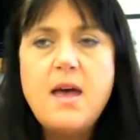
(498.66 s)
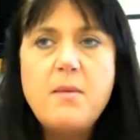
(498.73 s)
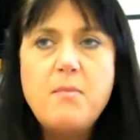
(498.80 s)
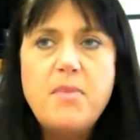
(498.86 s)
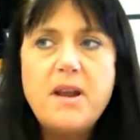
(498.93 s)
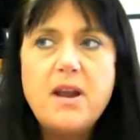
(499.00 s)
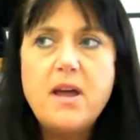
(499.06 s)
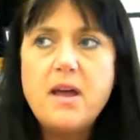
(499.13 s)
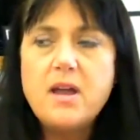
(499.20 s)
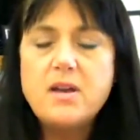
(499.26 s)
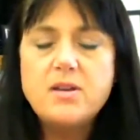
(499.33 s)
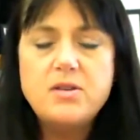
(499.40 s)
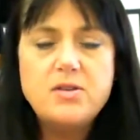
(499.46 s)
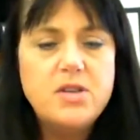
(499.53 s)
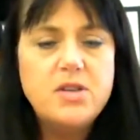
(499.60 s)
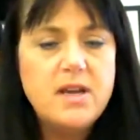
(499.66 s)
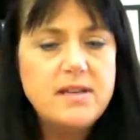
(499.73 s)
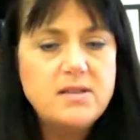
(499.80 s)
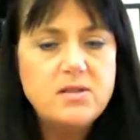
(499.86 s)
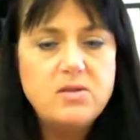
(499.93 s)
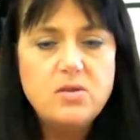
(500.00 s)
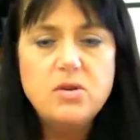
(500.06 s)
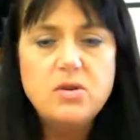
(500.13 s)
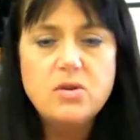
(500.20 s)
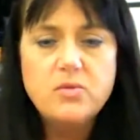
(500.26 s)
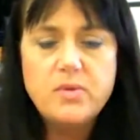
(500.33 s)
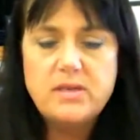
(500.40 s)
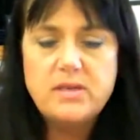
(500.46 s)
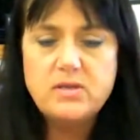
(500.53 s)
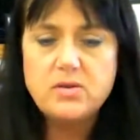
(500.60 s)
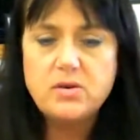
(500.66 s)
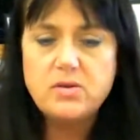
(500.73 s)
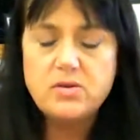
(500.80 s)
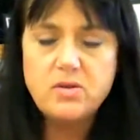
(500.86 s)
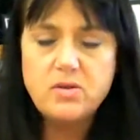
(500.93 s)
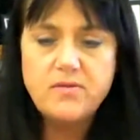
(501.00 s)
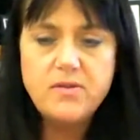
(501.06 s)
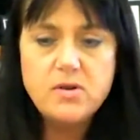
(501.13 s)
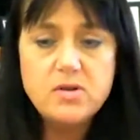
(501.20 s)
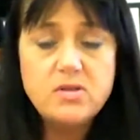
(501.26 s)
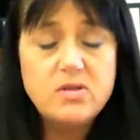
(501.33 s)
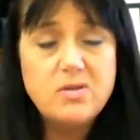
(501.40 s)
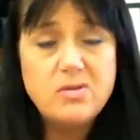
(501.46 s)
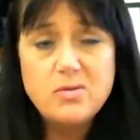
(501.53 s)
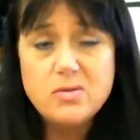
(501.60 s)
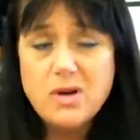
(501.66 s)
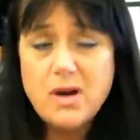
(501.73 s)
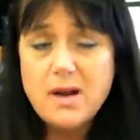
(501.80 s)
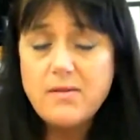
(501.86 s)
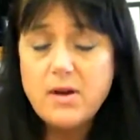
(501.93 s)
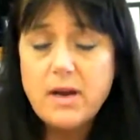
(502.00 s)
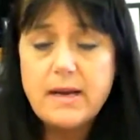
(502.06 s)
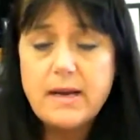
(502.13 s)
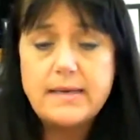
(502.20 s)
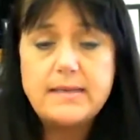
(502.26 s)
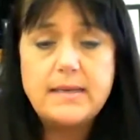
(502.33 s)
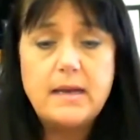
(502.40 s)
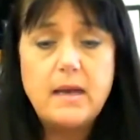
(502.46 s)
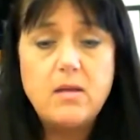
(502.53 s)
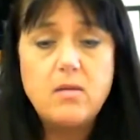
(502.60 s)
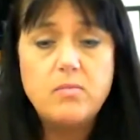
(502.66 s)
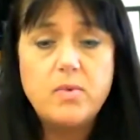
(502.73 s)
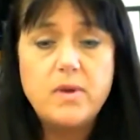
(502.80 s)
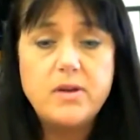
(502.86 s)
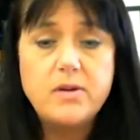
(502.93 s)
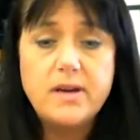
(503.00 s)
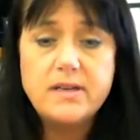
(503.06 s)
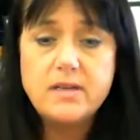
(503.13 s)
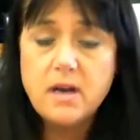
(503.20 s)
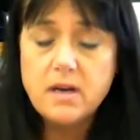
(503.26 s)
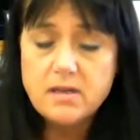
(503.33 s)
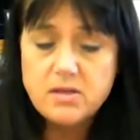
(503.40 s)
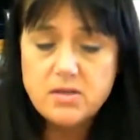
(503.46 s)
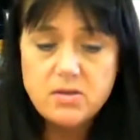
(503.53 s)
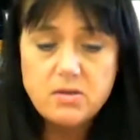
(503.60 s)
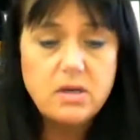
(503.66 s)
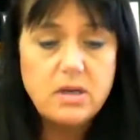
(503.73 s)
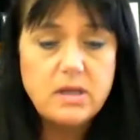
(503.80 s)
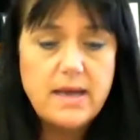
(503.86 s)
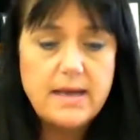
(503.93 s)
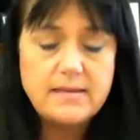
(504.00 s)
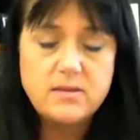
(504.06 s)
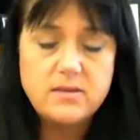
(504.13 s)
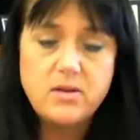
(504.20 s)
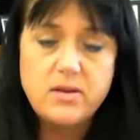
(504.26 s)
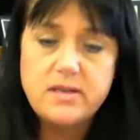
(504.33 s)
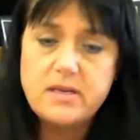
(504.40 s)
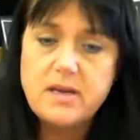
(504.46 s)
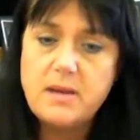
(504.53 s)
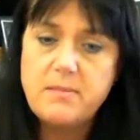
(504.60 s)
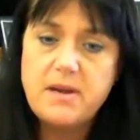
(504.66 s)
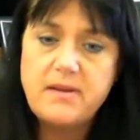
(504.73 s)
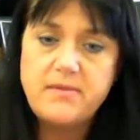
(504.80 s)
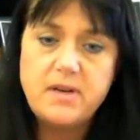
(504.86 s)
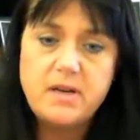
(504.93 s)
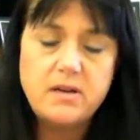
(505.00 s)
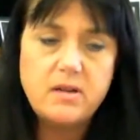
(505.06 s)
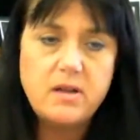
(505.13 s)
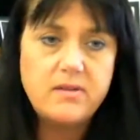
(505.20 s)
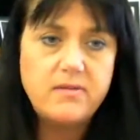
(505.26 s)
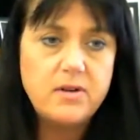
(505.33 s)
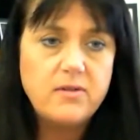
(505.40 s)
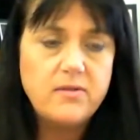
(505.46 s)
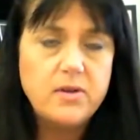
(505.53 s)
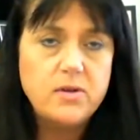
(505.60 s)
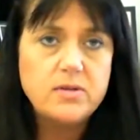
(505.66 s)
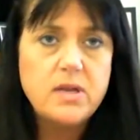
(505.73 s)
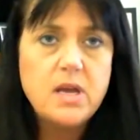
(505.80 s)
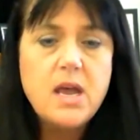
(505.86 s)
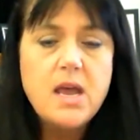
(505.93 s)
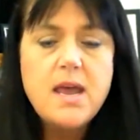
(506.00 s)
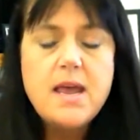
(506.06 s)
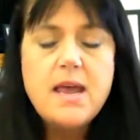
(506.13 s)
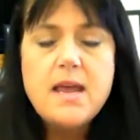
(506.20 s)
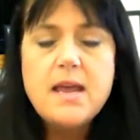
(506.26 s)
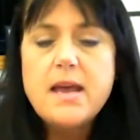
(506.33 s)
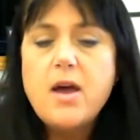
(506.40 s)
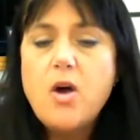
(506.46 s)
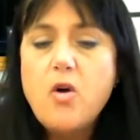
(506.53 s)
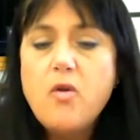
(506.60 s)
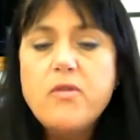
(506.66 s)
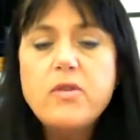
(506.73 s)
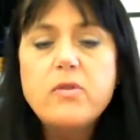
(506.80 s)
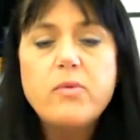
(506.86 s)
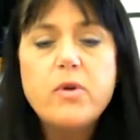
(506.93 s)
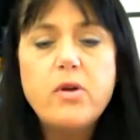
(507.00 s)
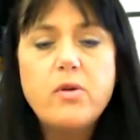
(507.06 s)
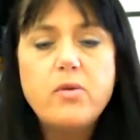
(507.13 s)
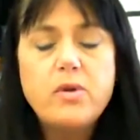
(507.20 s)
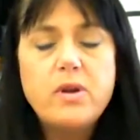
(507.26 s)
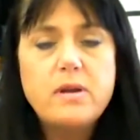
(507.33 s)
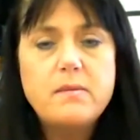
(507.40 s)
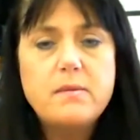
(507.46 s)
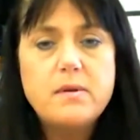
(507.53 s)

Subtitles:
But just do your research. So if you're a student driver, and I talk to student classes all the time, and I've done a lot of interviews, over the road